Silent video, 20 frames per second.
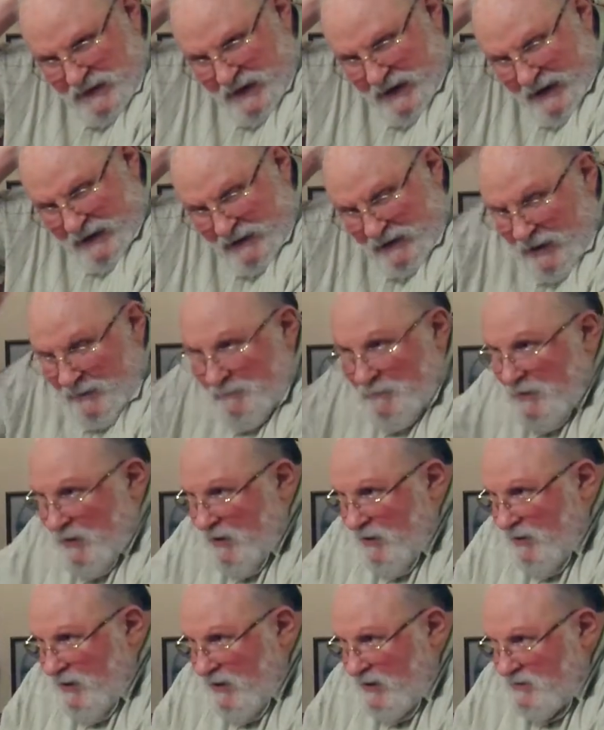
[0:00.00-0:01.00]
and there
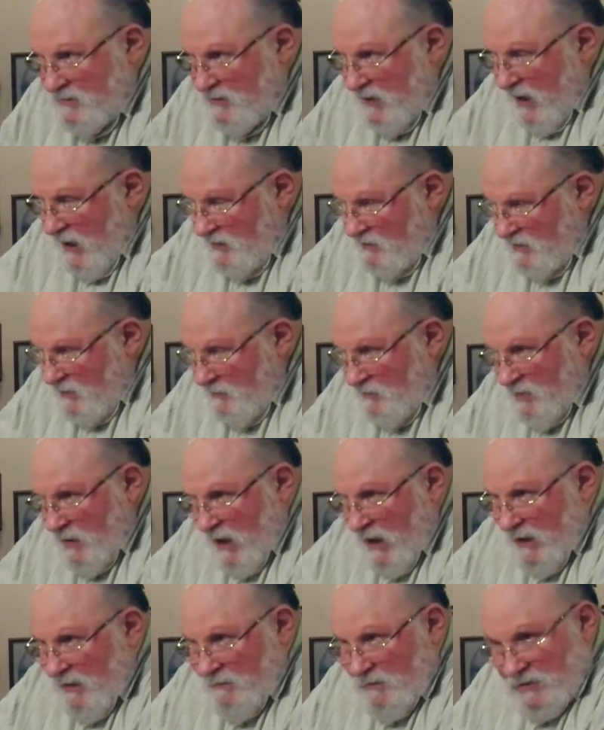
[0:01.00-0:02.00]
apparently is like some
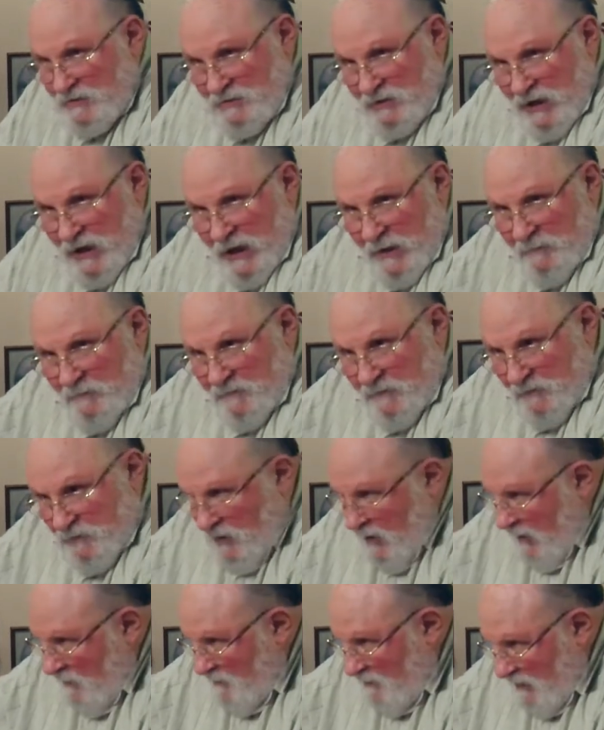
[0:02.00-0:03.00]
kind of a time
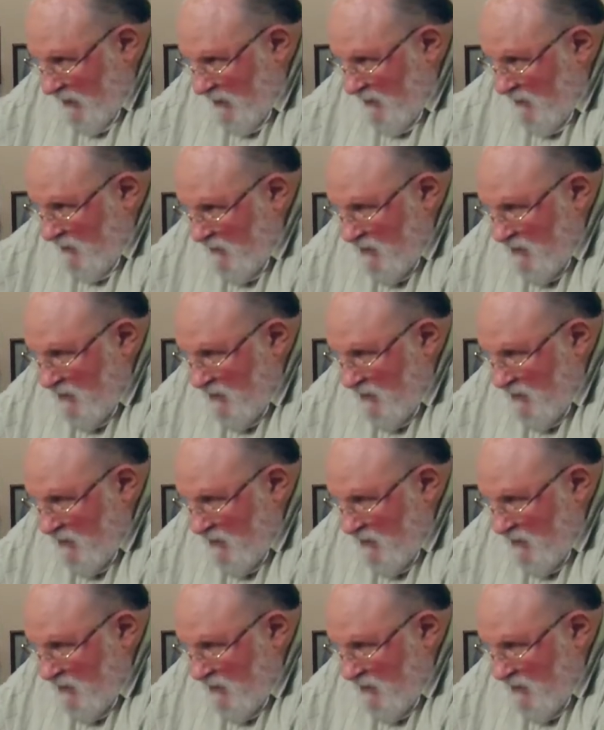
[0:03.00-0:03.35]
frame that.